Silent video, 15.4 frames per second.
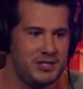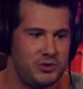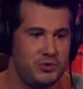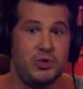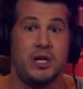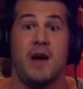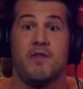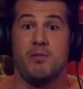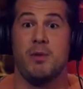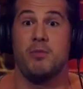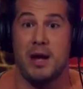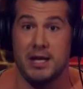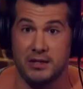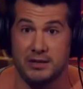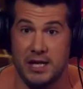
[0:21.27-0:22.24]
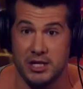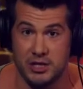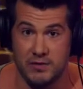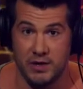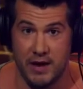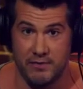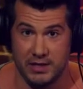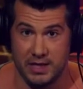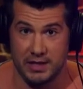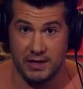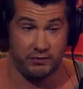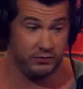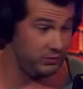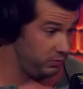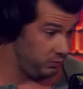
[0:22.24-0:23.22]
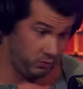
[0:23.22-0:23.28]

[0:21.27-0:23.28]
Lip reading: to government regulation of your everyday life.